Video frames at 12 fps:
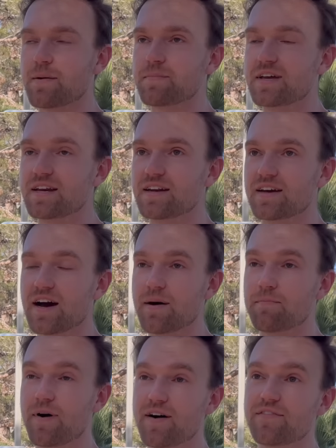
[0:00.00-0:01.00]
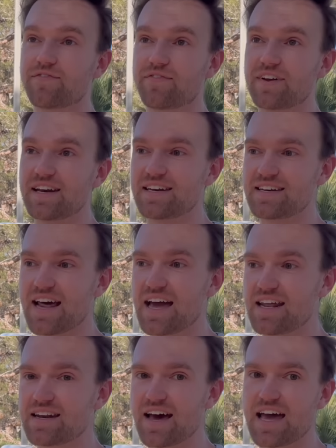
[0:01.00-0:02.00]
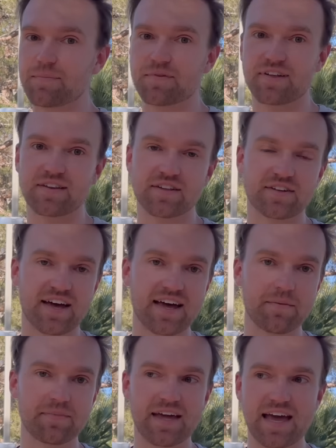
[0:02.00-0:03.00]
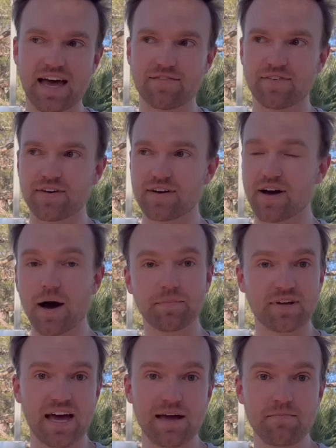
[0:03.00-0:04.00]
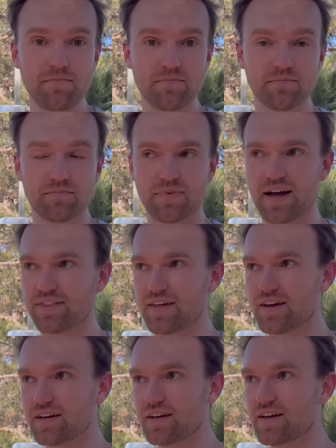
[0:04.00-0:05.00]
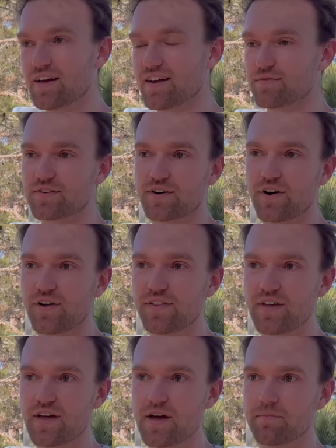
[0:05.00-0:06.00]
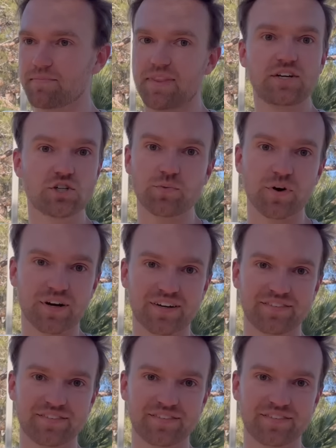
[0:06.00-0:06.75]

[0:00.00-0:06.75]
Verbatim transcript: mean above 99% of the time they have a uptime, I think that's what it's called. They just work.